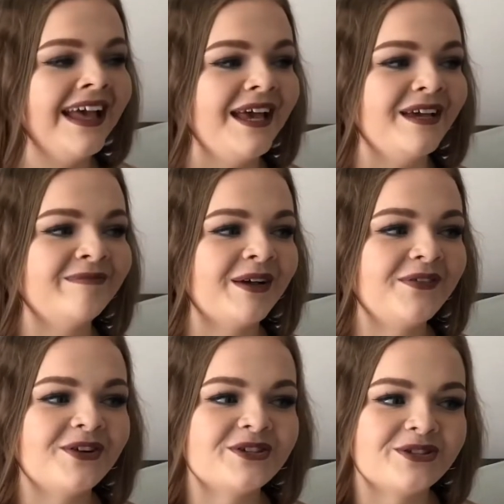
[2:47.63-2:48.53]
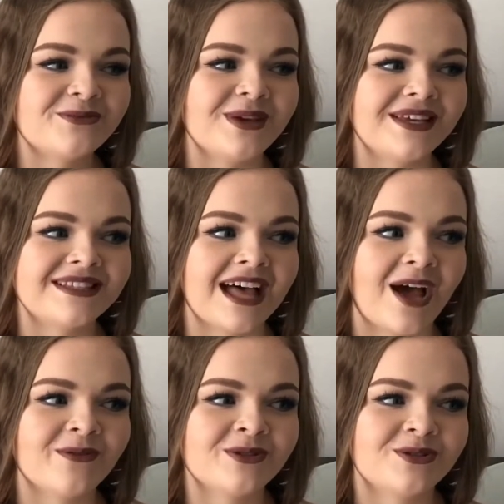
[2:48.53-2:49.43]
In my first 2 weeks, I
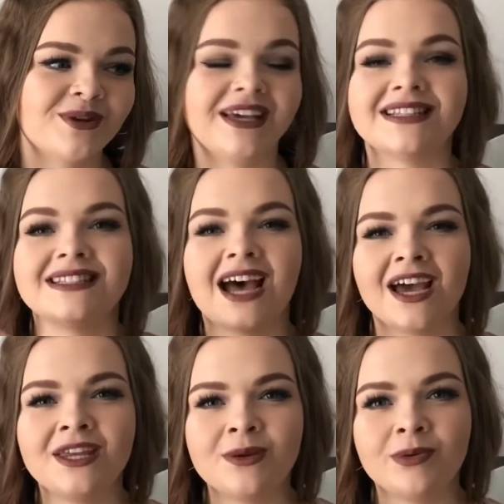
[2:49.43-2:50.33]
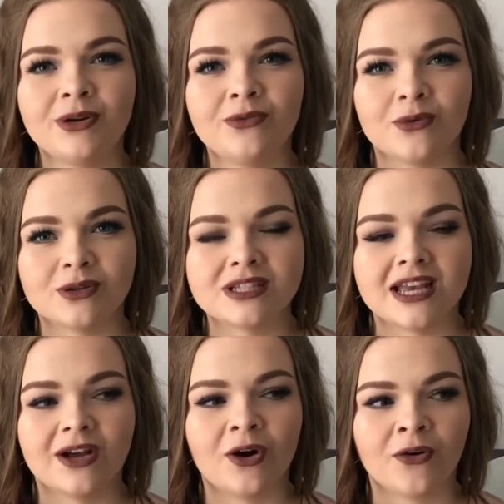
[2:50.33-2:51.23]
would drink a tiny bit of
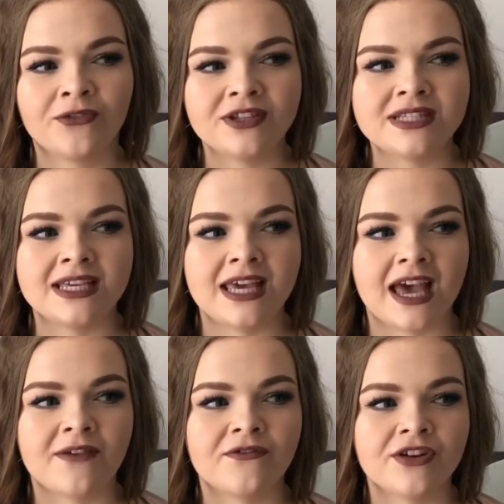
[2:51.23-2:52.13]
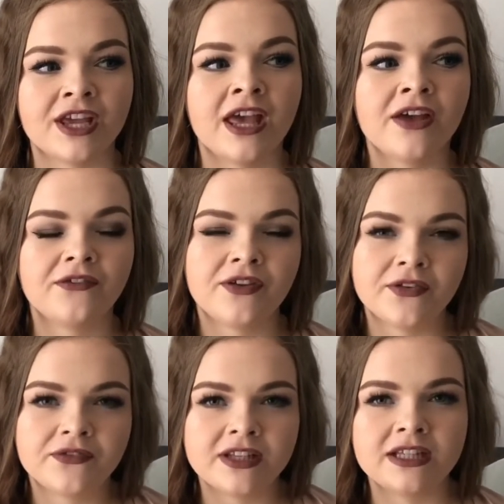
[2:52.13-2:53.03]
water, coffee, tea every
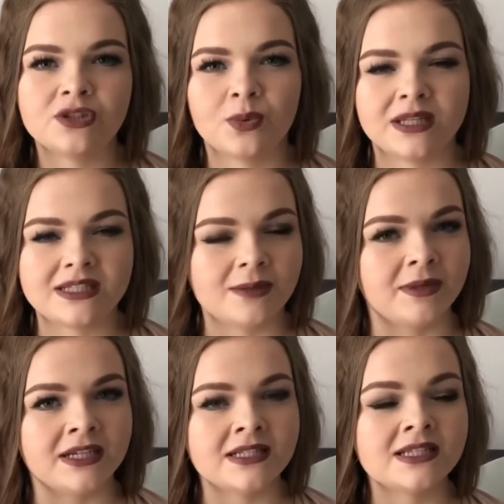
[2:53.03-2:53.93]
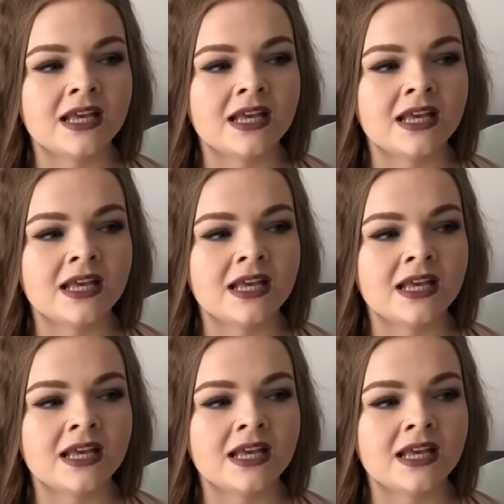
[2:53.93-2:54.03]
15-20 minutes.